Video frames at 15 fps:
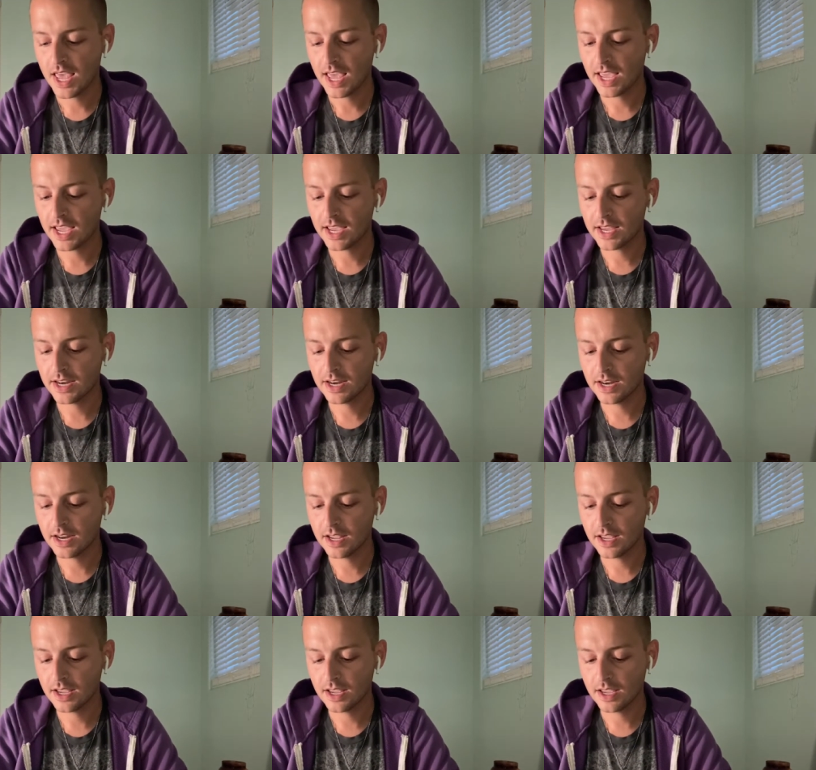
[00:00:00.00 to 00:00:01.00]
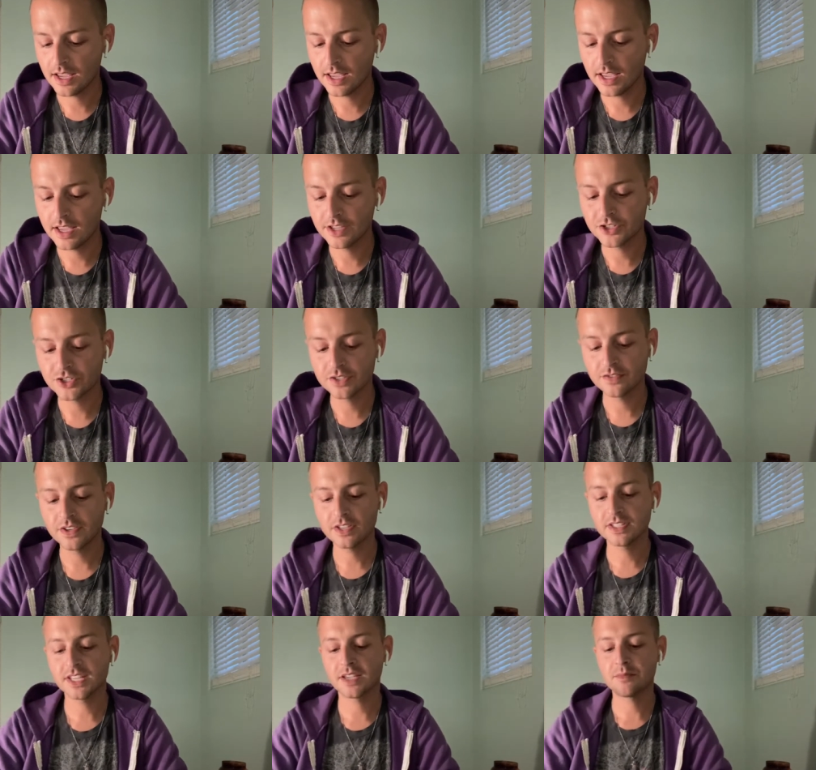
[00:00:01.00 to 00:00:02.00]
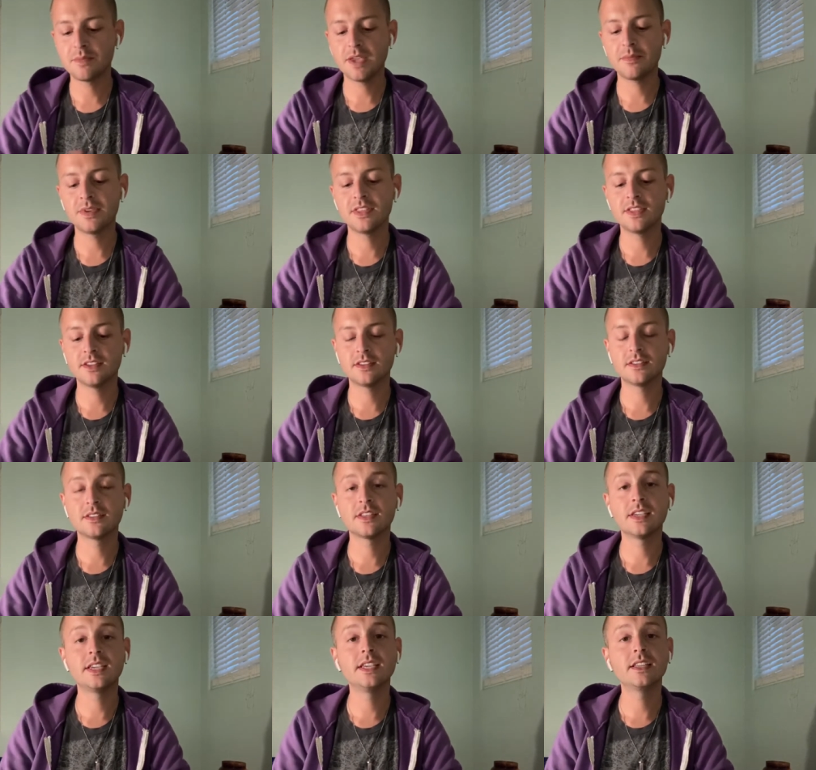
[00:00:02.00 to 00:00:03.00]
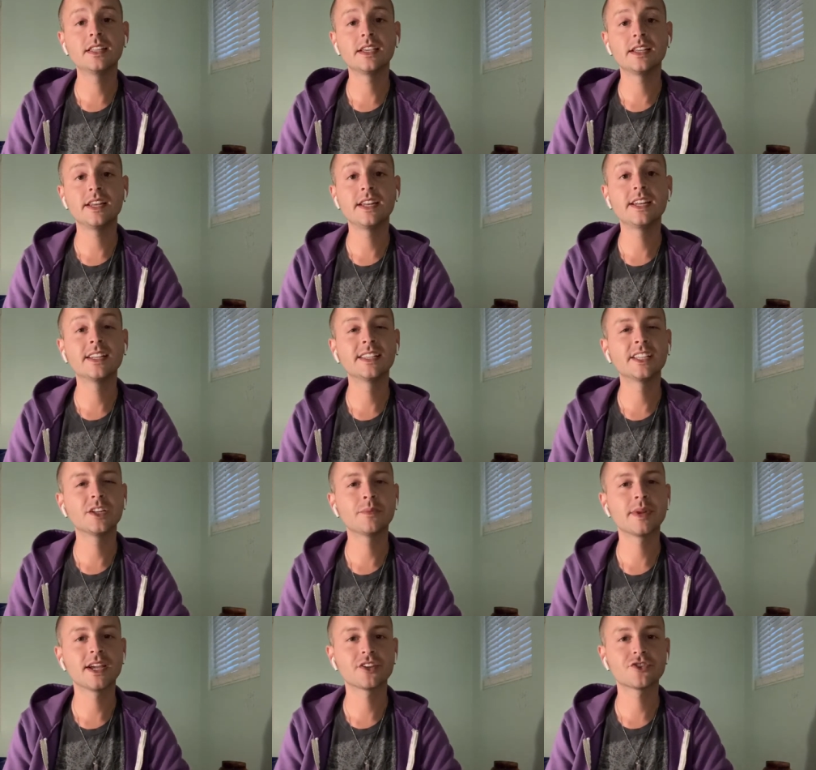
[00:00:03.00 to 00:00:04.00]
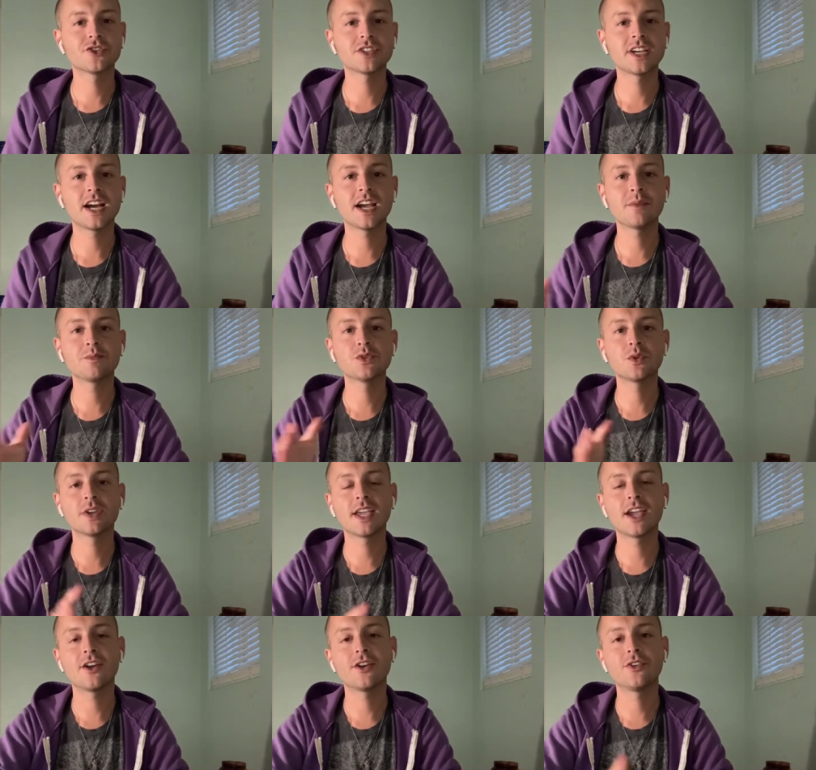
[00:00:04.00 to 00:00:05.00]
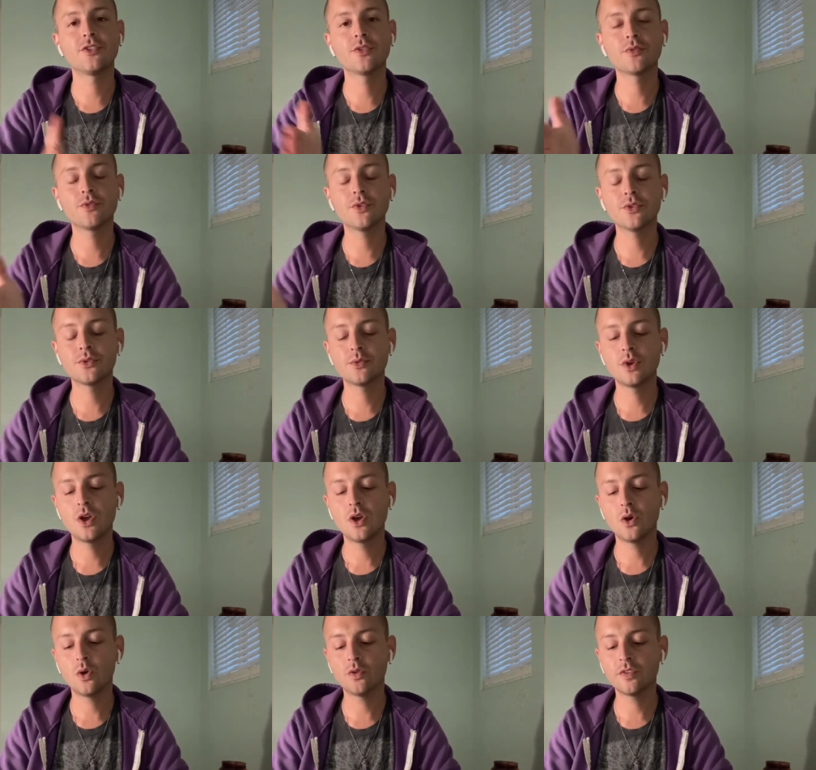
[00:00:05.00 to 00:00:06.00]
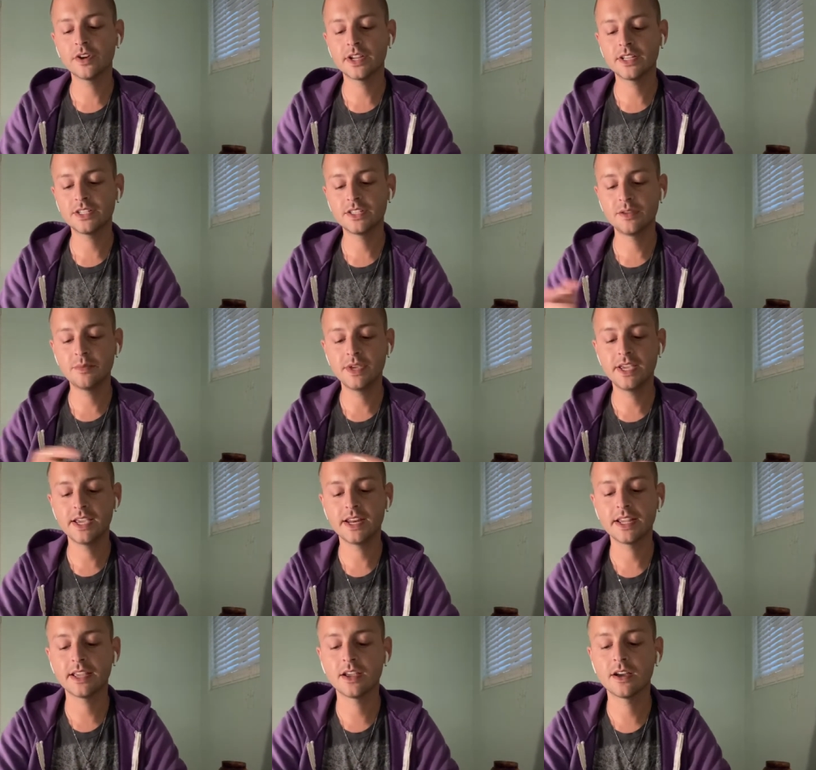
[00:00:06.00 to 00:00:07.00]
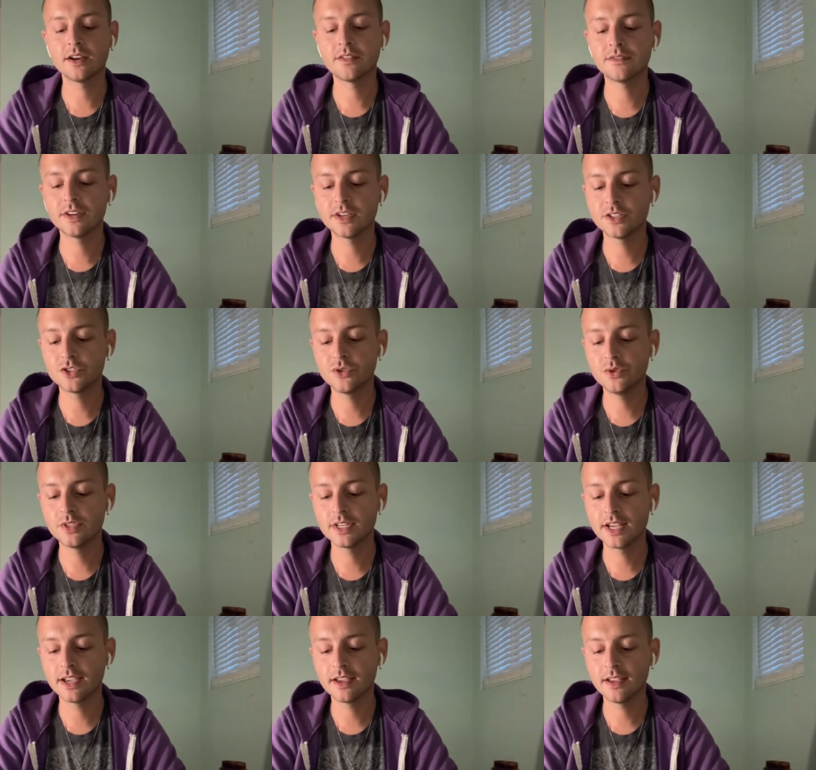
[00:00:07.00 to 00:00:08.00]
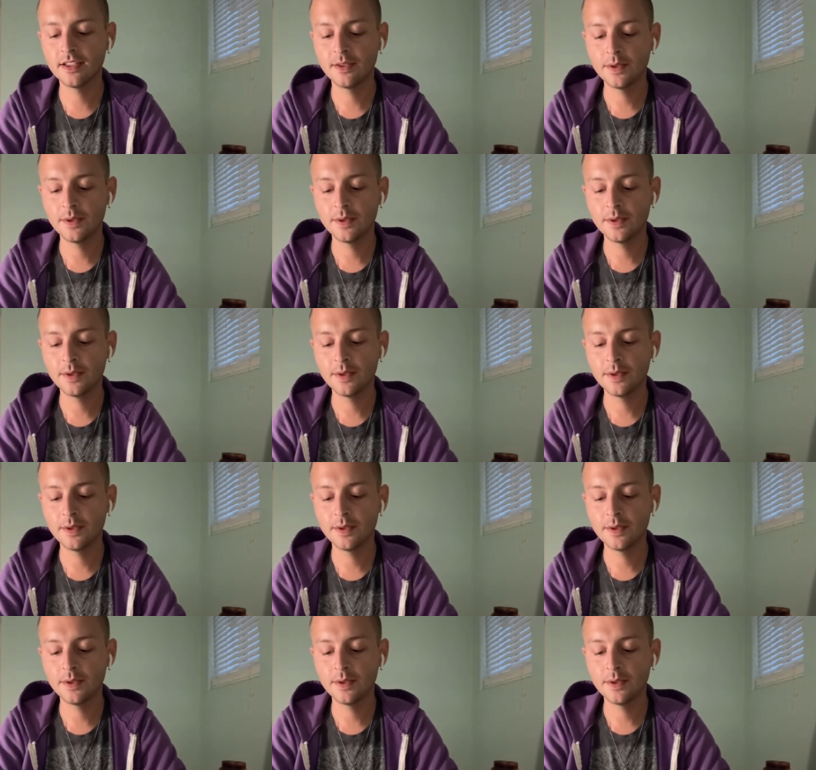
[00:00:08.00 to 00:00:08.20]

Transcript: And it just feels like maybe the, the healing needed a little bit extra time, so it carried through over into the beginning of uh, Tuesday.